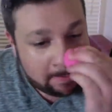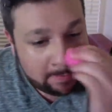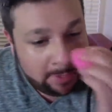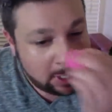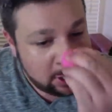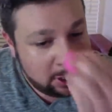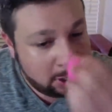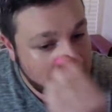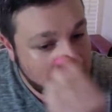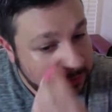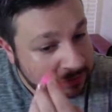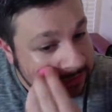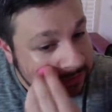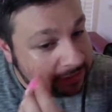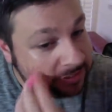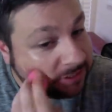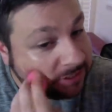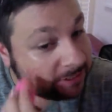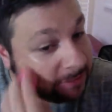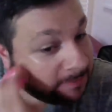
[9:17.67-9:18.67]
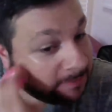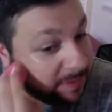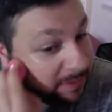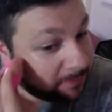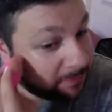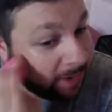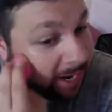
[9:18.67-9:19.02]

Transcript: My nose is still a bit